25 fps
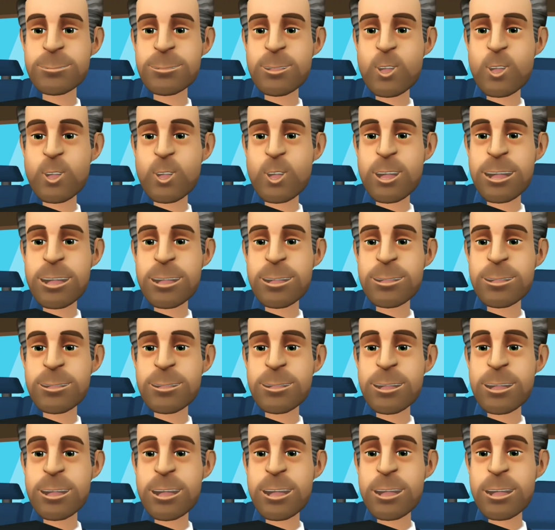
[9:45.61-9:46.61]
always
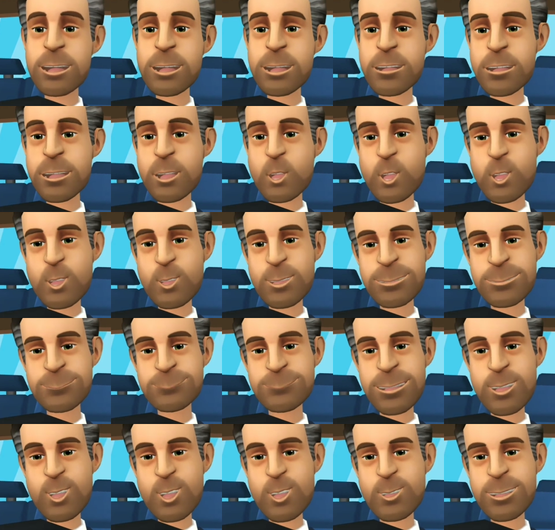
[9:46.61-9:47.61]
check their reviews,
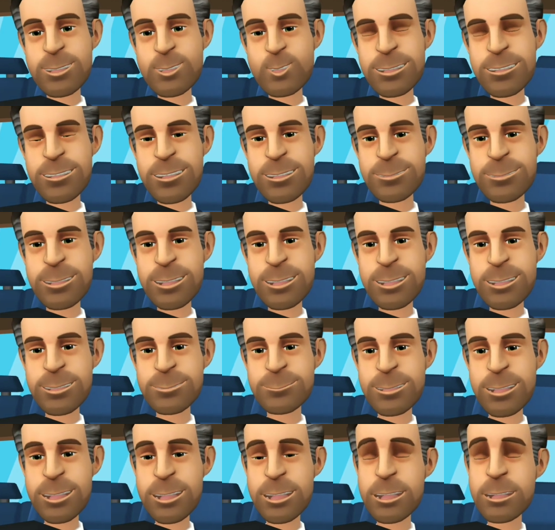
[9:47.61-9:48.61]
but also have a plan
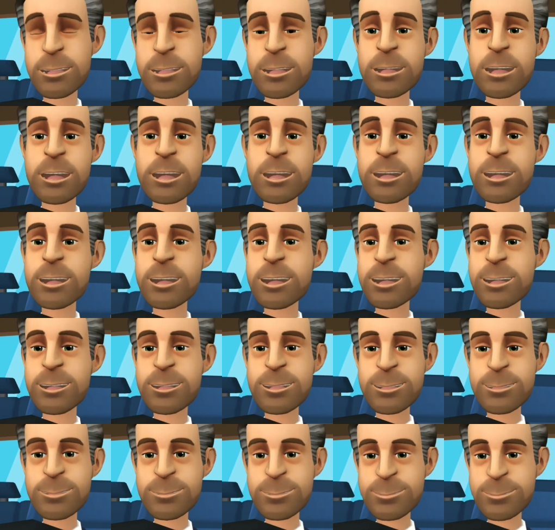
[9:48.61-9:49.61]
B just in
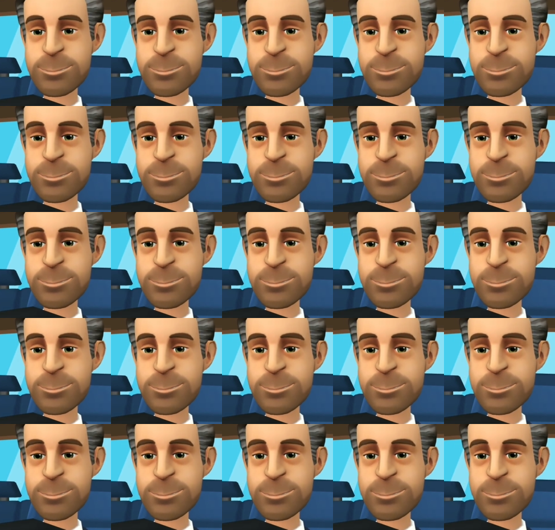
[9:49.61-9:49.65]
case.